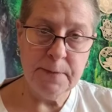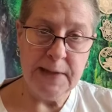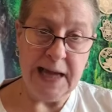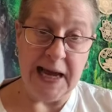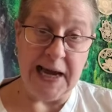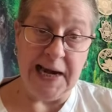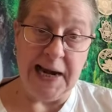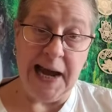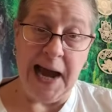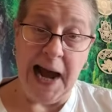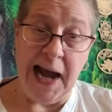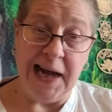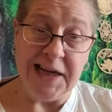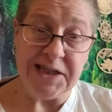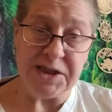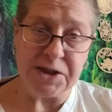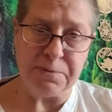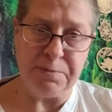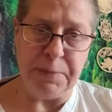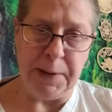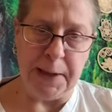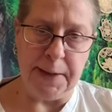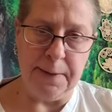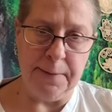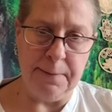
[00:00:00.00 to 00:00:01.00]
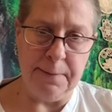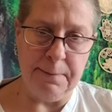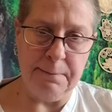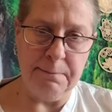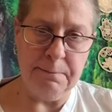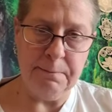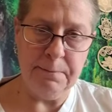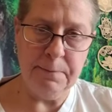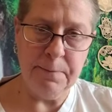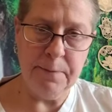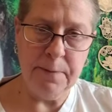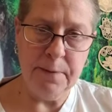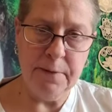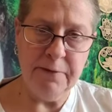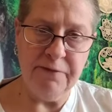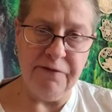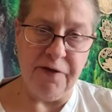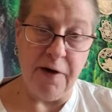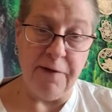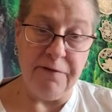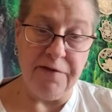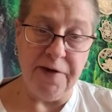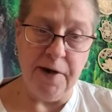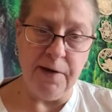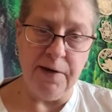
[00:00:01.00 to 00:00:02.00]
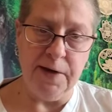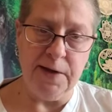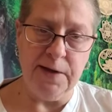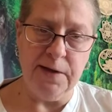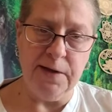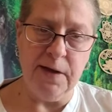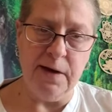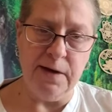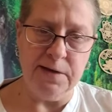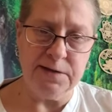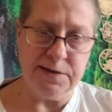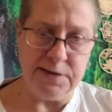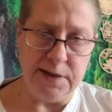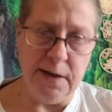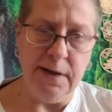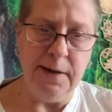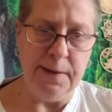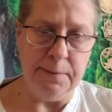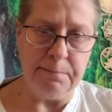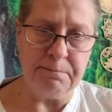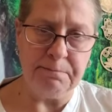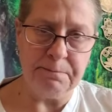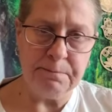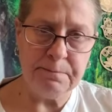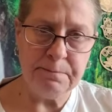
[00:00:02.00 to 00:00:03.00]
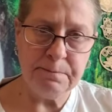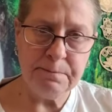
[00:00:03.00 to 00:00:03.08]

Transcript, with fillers: And has been for a very long time.